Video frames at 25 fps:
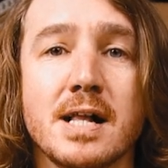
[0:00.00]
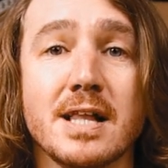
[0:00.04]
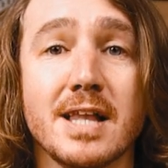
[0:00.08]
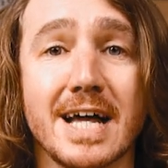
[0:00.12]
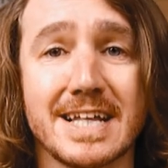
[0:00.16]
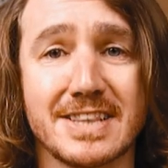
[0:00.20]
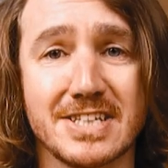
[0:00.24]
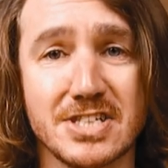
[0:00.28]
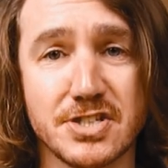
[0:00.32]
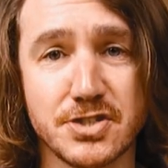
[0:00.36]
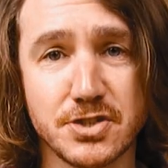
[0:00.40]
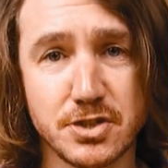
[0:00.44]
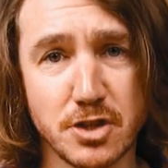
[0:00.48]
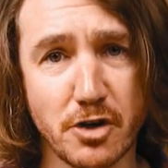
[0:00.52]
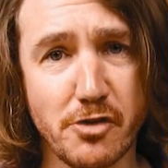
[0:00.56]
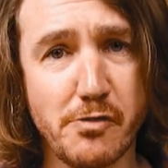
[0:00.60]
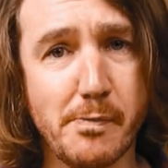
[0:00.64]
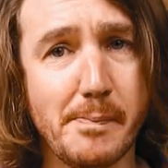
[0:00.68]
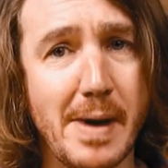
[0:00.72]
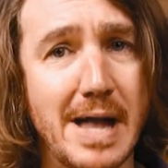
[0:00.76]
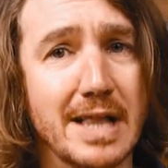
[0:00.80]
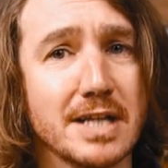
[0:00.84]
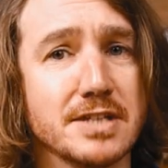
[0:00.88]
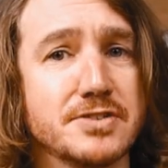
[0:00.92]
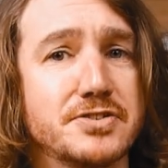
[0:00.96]
like this
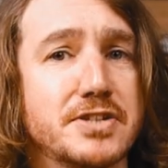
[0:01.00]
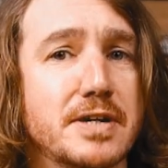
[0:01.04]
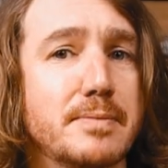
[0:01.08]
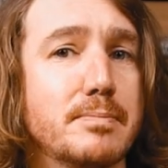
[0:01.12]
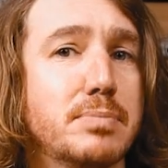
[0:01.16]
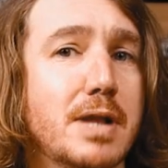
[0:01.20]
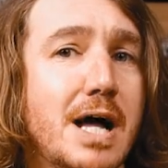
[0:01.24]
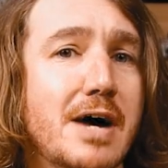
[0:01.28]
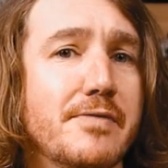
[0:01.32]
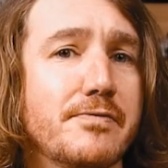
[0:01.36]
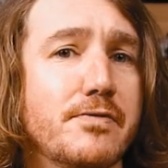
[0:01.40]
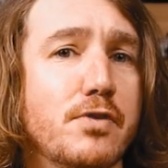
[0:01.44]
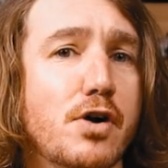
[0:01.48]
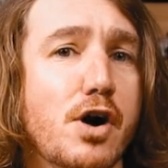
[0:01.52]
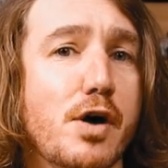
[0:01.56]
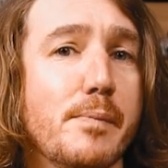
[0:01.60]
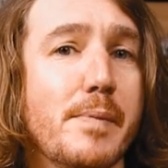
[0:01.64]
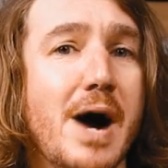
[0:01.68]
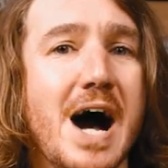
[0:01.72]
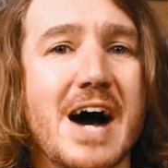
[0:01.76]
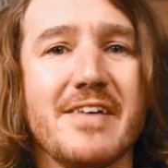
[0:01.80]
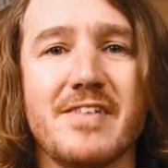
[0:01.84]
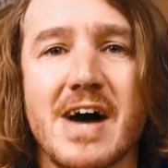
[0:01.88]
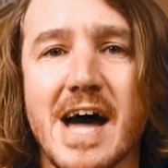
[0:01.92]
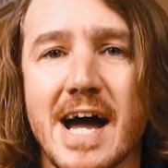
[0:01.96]
self-balancing
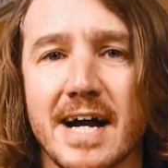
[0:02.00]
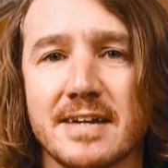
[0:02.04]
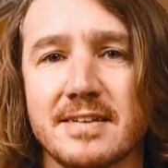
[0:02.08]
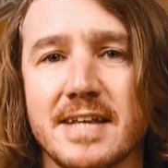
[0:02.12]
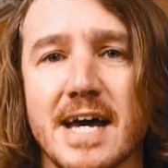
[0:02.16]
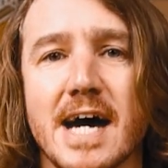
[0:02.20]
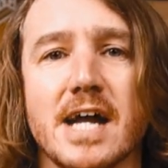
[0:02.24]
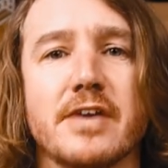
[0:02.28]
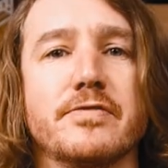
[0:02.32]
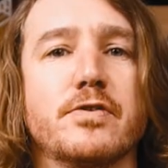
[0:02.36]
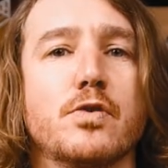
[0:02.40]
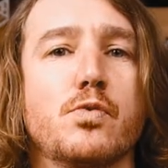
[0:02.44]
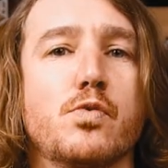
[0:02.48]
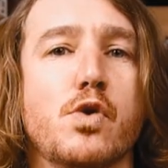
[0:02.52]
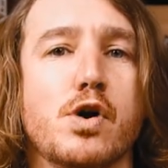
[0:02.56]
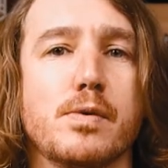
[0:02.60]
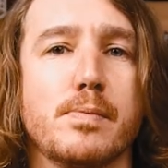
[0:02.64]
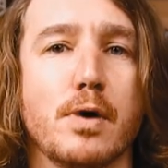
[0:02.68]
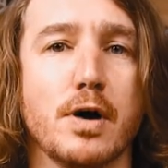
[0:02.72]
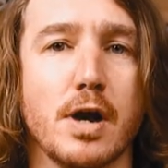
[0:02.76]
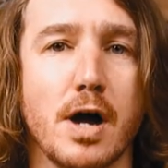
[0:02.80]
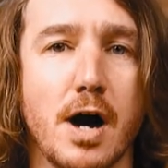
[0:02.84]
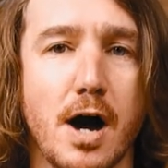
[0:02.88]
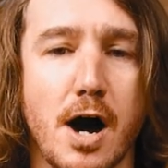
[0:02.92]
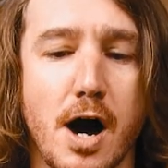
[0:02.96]
platform I've hacked out of a
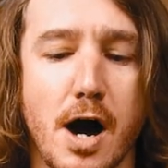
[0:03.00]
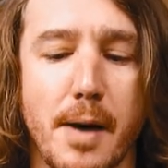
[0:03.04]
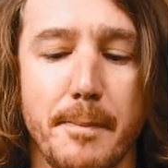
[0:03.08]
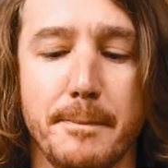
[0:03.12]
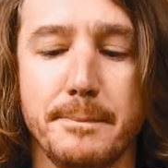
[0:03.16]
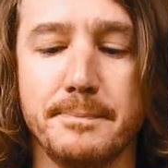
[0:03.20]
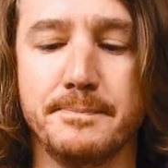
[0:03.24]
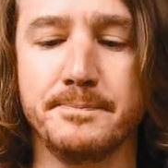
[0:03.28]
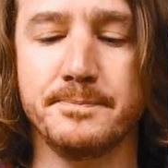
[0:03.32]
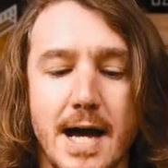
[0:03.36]
robot arm.